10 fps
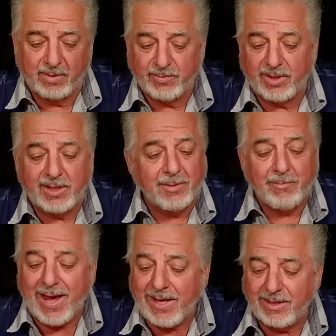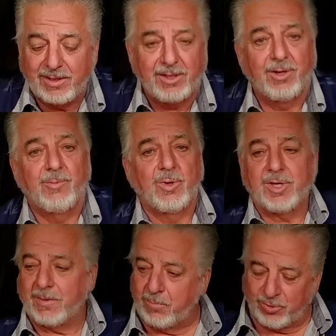going to get Matt in here, and
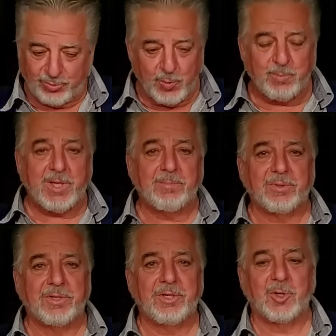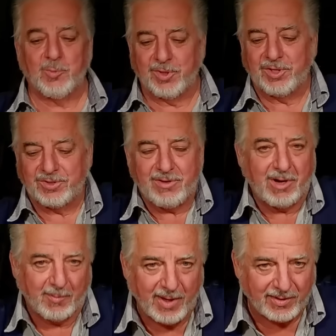we're going to put 2 people in here, and we're going to
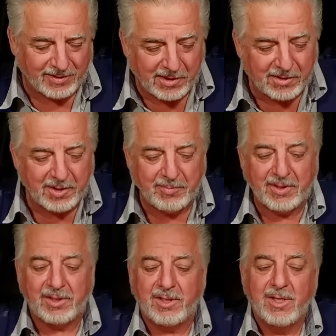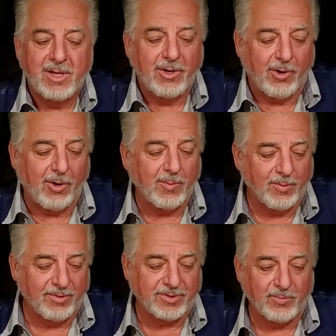talk about the LAPD
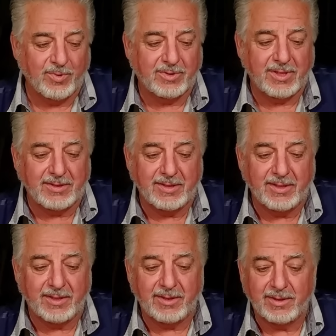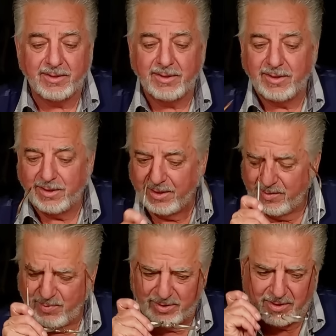armors and what they did.
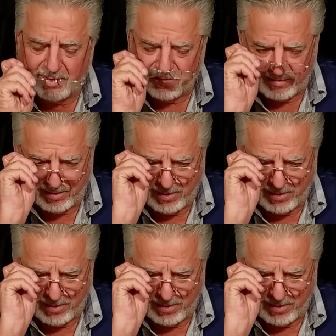But that's